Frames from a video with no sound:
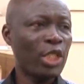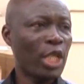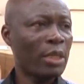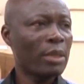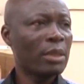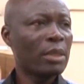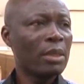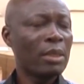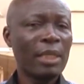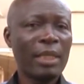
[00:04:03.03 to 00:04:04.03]
Gyan
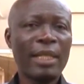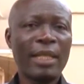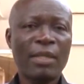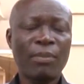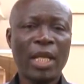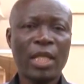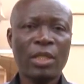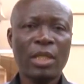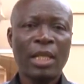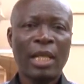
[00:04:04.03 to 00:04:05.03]
in the next match,